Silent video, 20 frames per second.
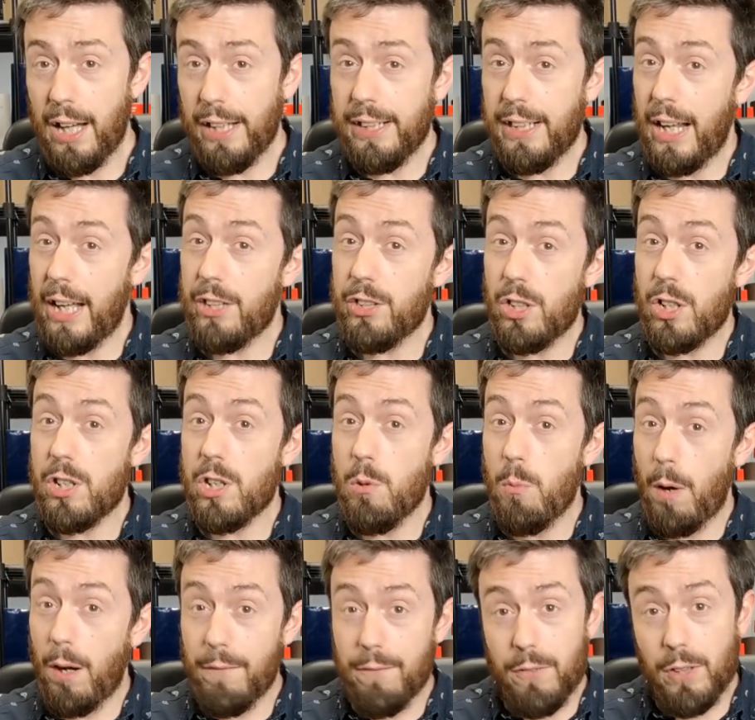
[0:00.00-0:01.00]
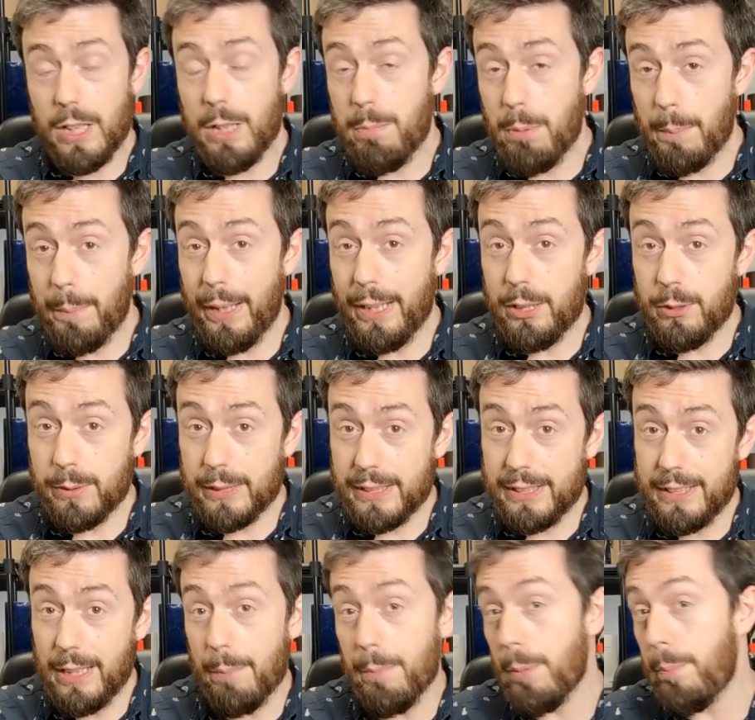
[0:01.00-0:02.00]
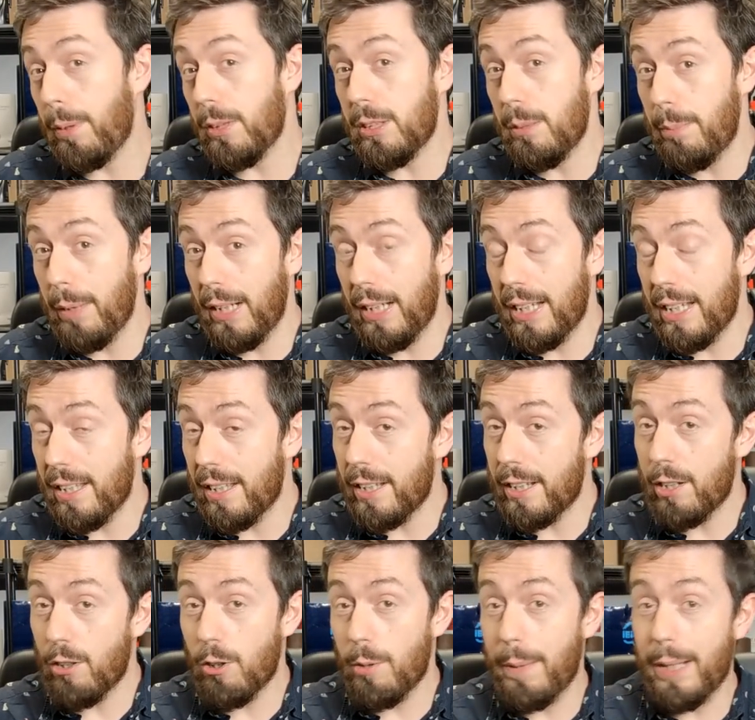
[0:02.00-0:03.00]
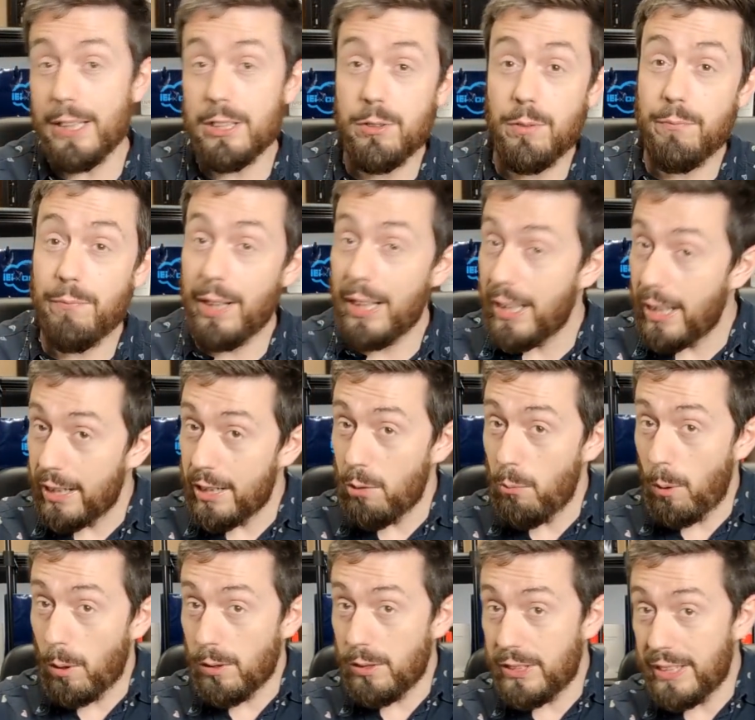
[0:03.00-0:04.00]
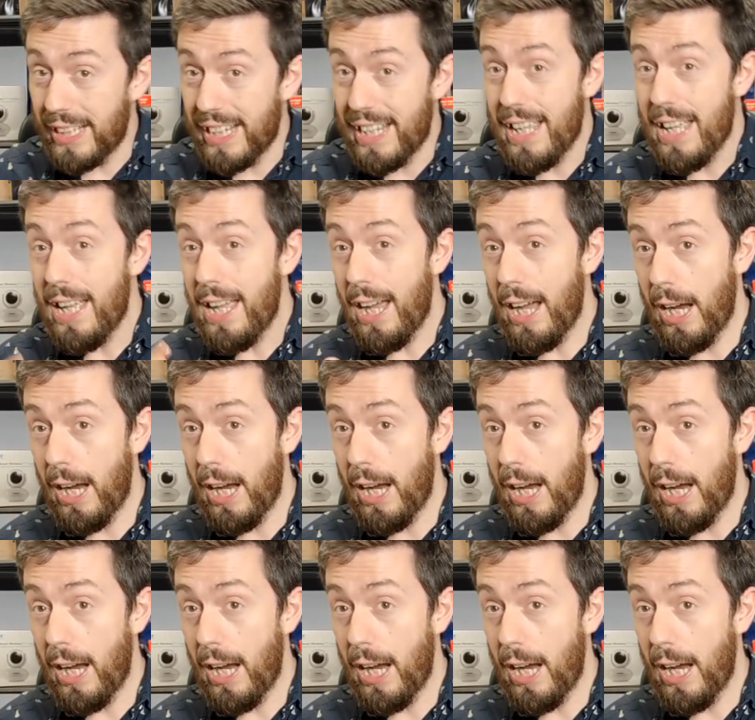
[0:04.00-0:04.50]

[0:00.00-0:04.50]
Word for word: unless you are fully prepared to accept the possibility that you're about to invalidate your warranty